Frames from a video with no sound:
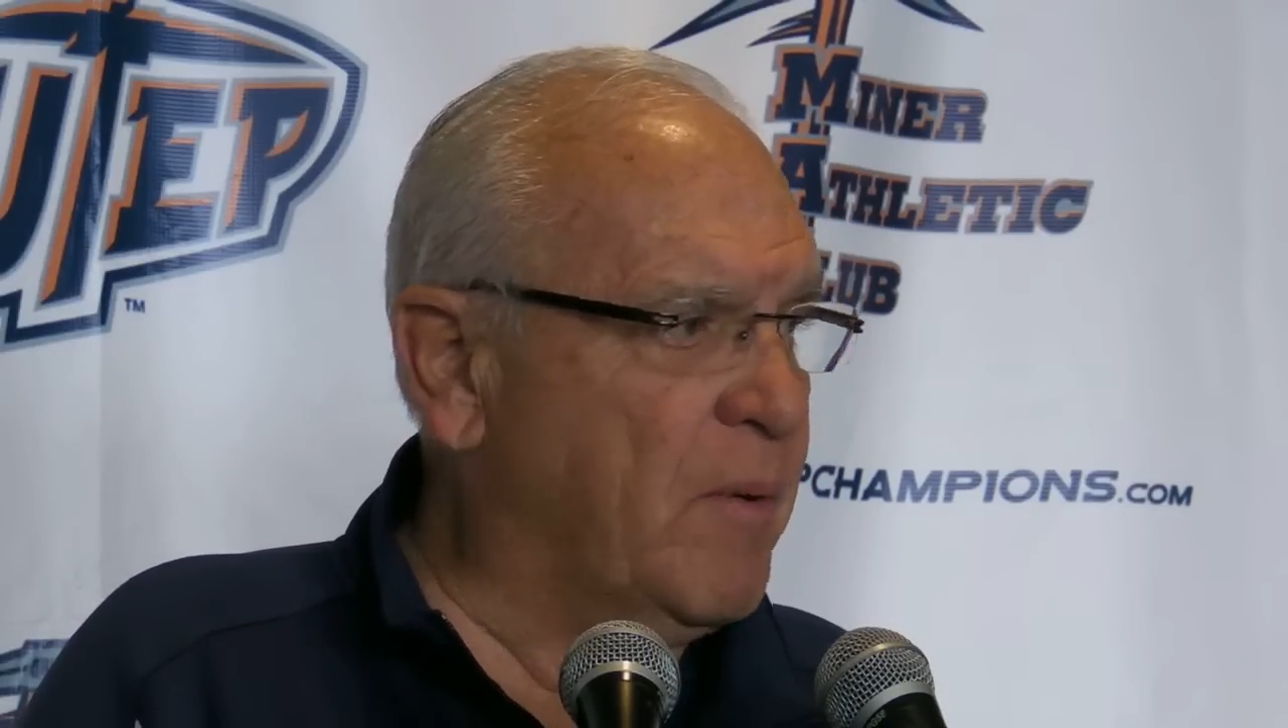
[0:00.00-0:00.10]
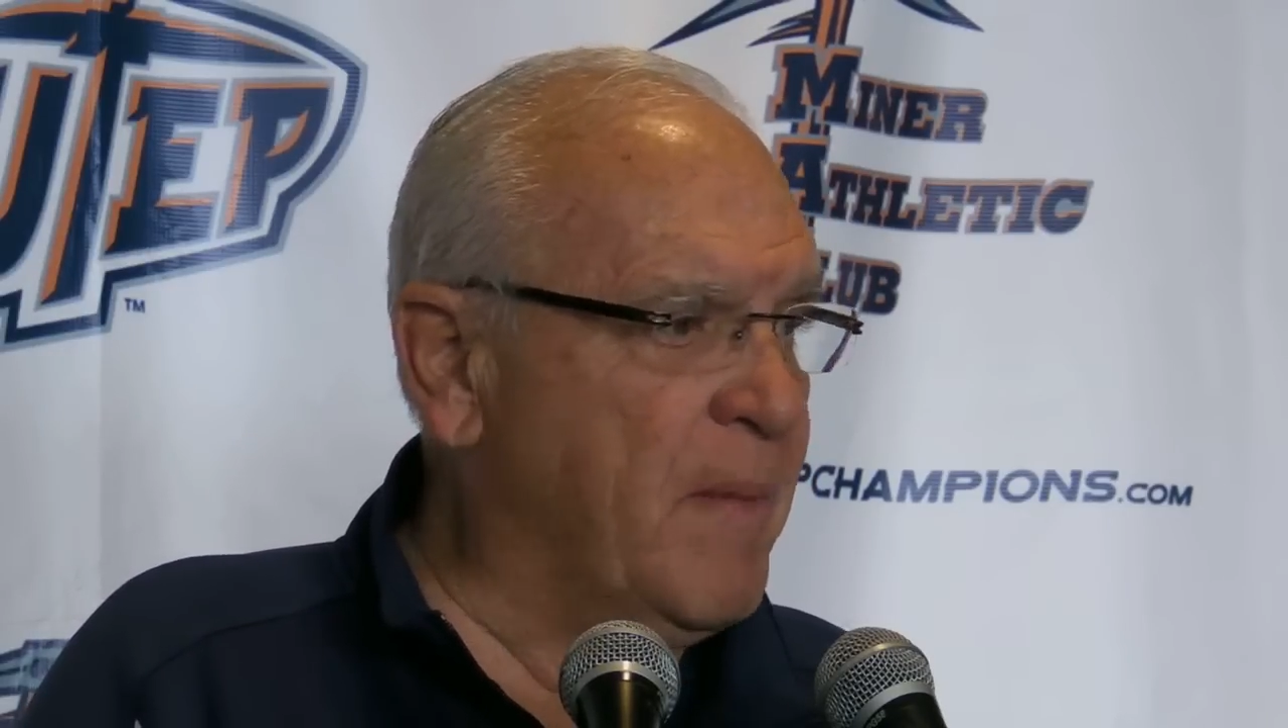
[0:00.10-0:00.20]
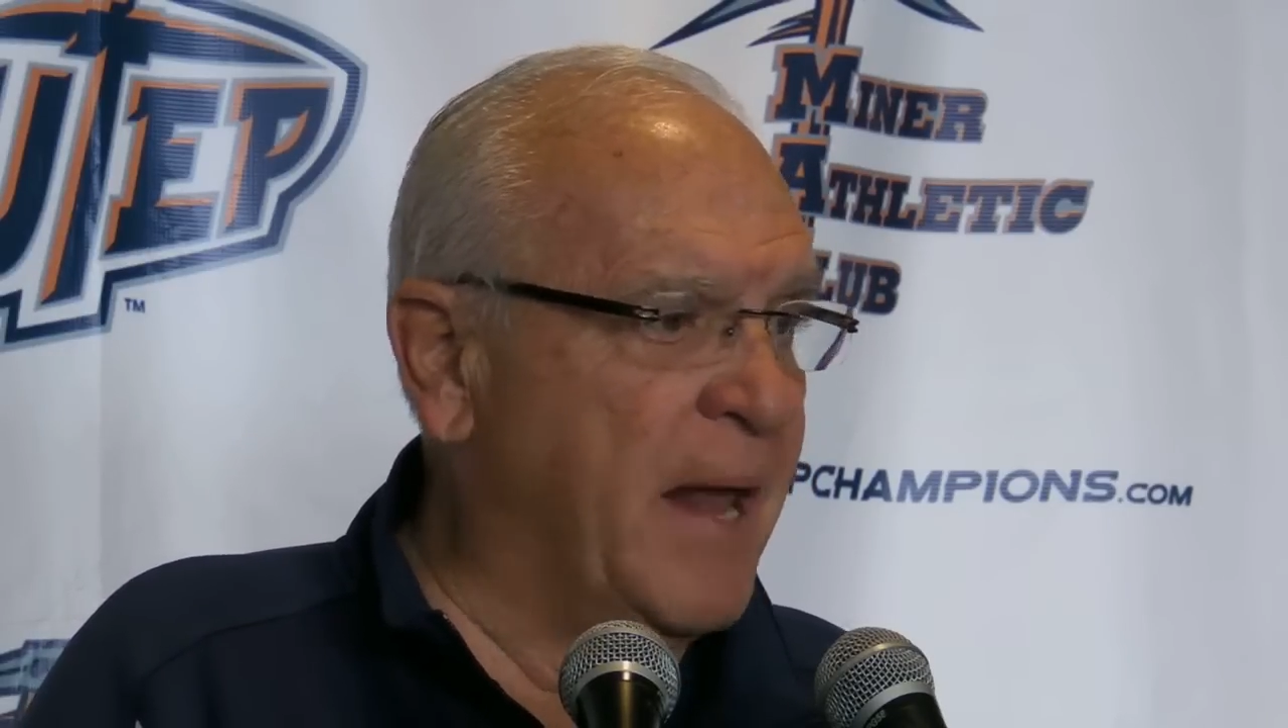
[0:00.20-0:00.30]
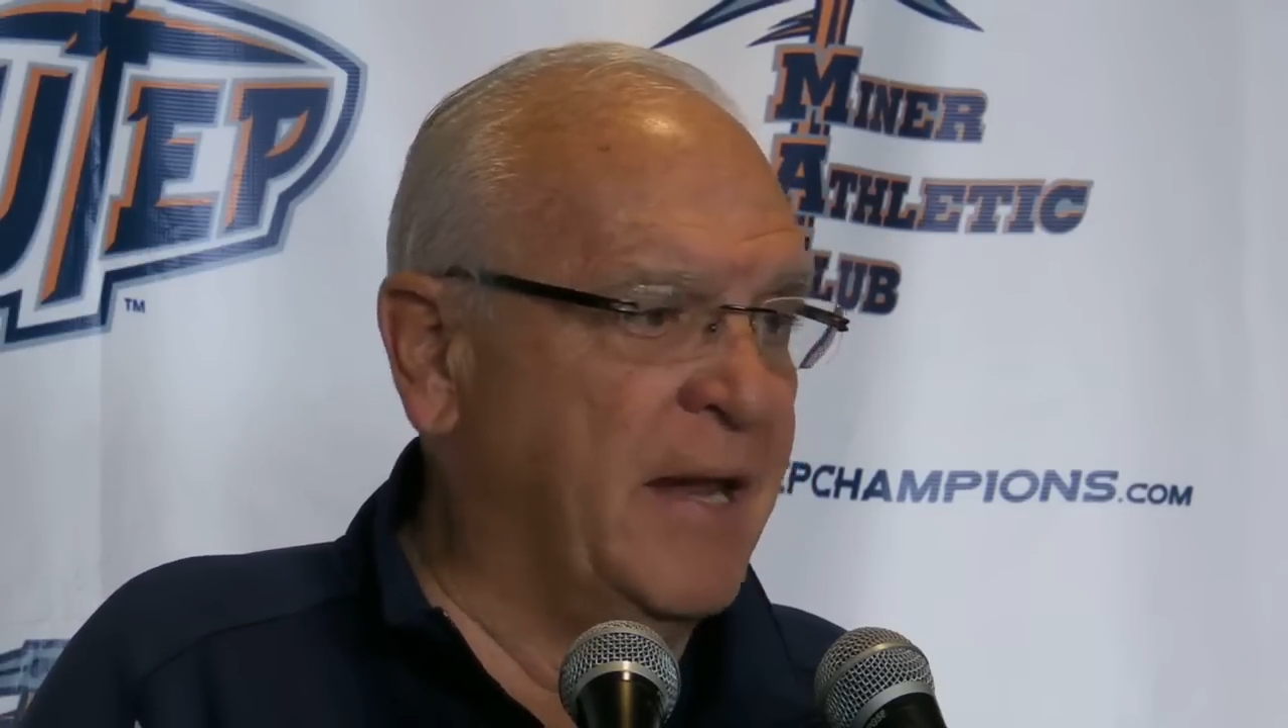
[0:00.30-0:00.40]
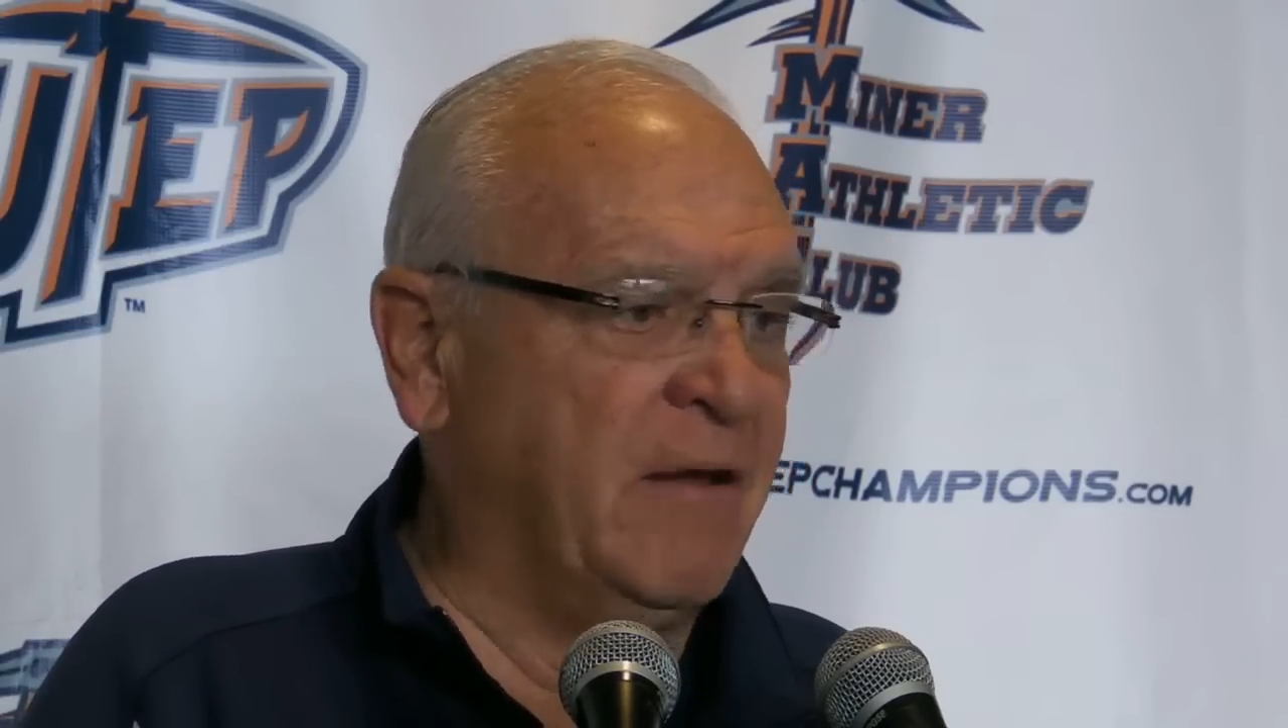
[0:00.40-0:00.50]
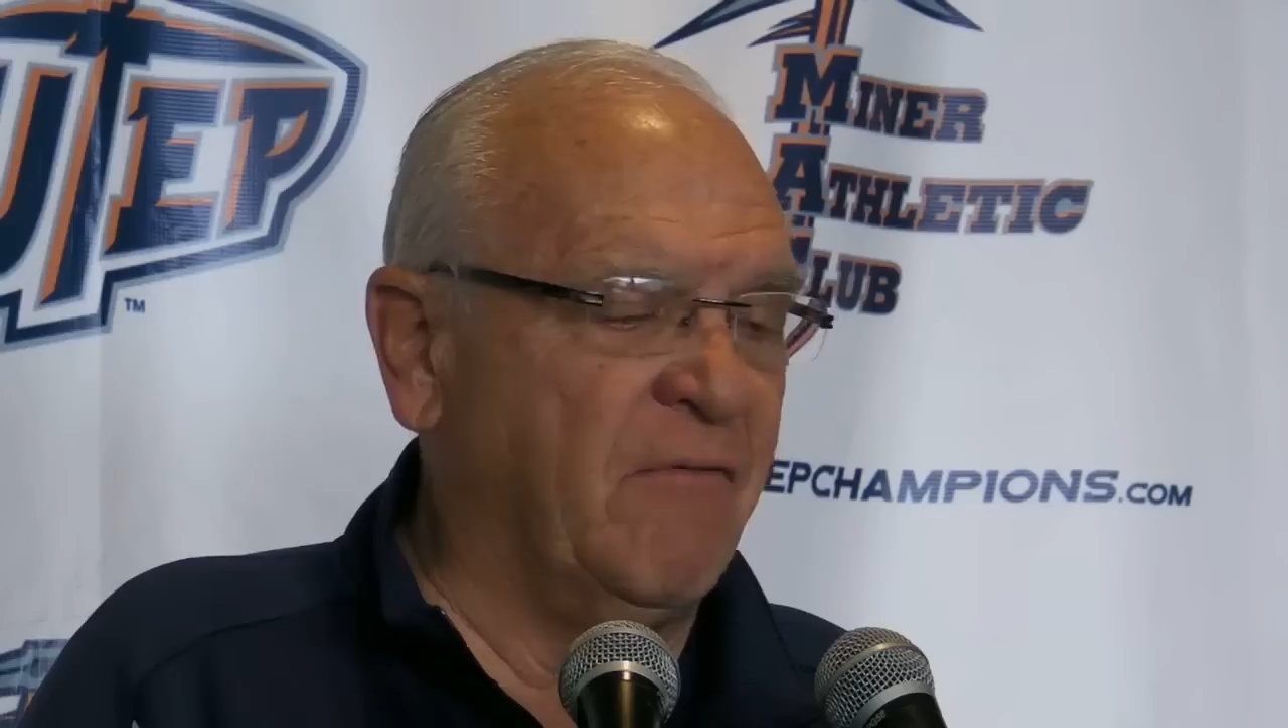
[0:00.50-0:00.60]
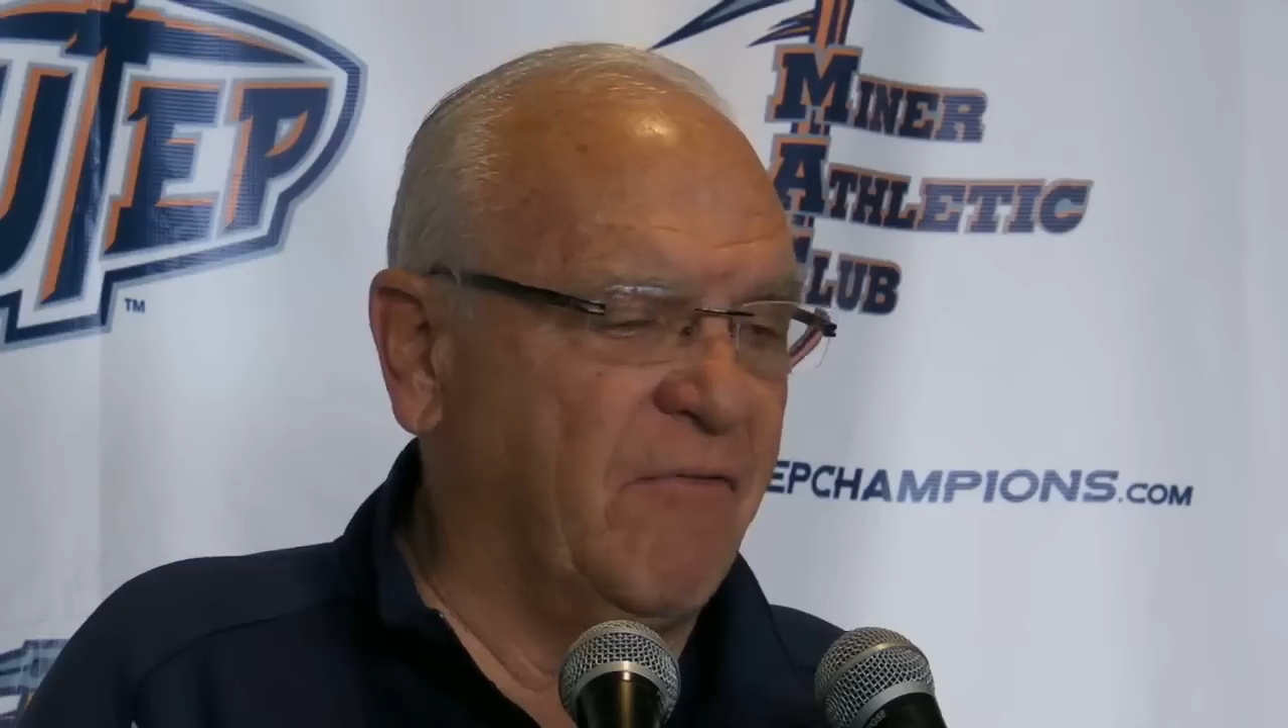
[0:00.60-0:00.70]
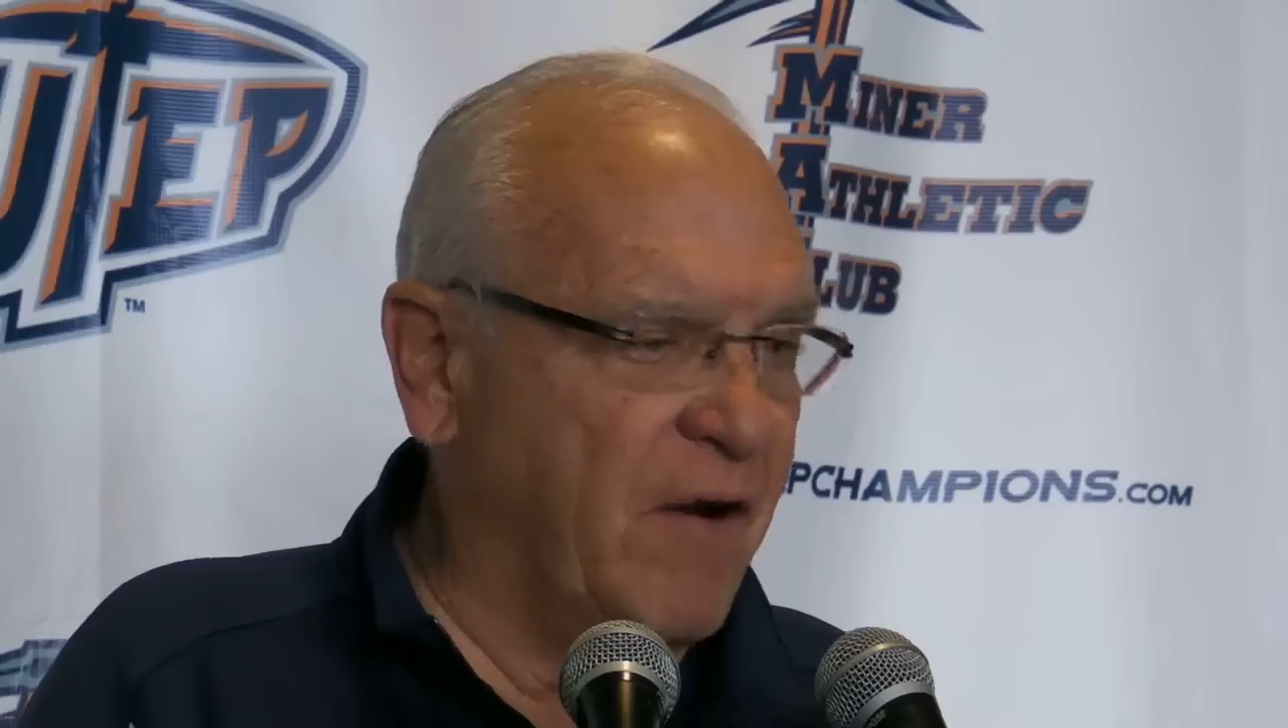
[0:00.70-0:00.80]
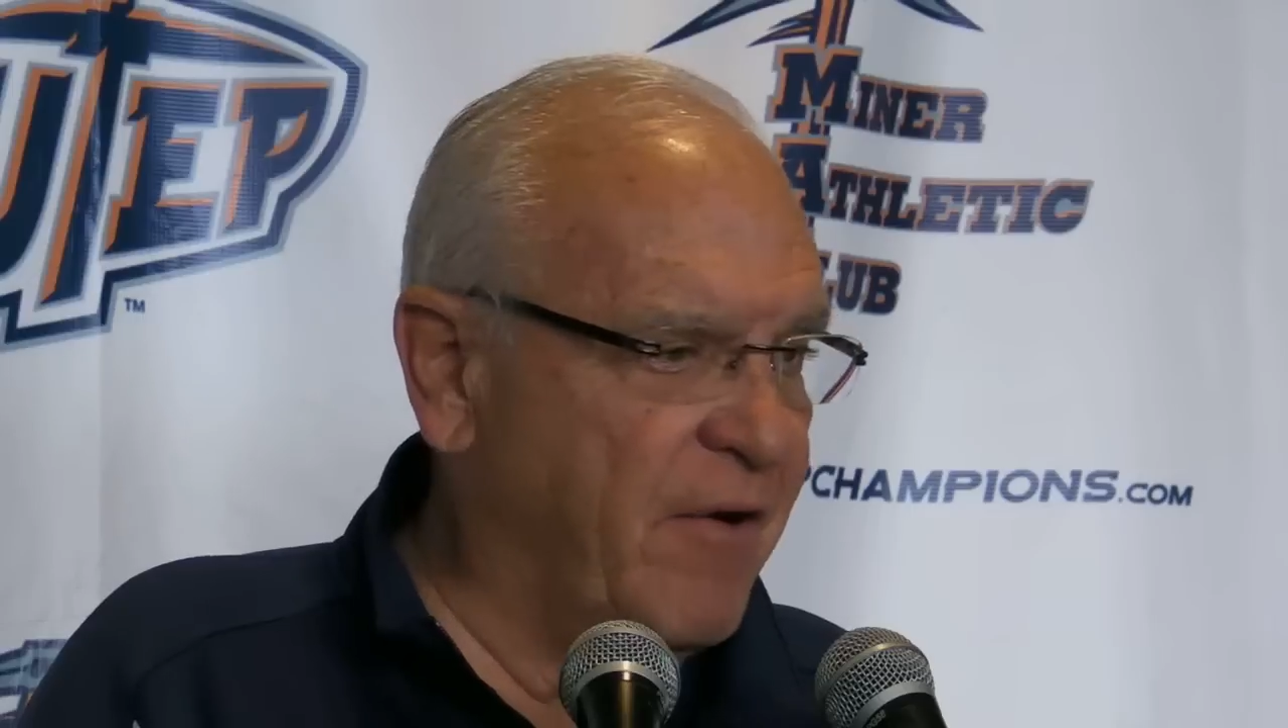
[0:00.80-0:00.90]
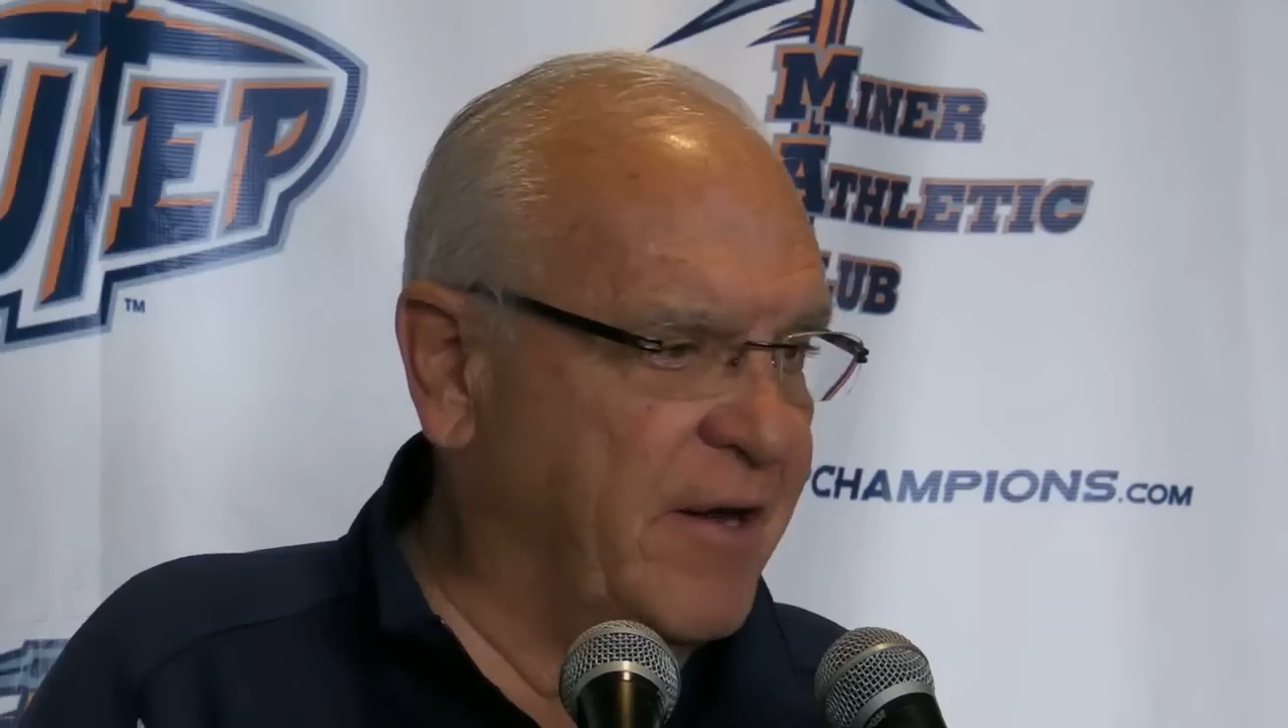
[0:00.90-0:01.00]
remaining
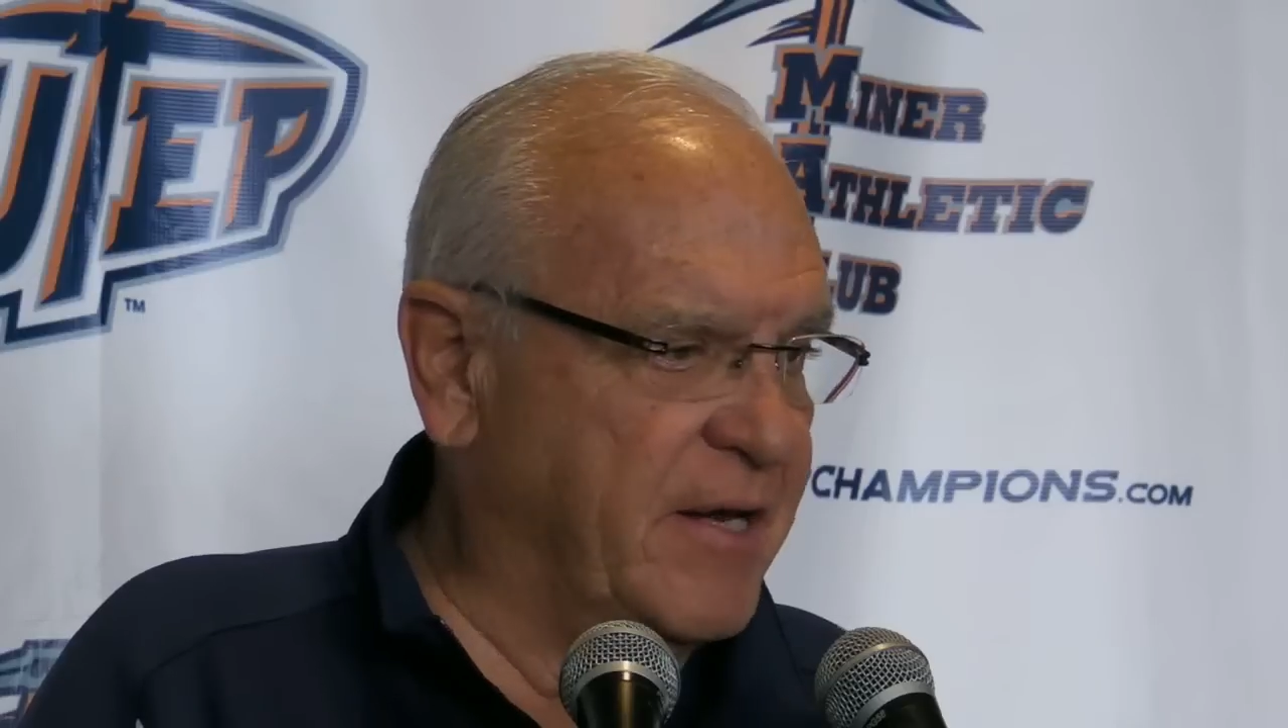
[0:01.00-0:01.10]
very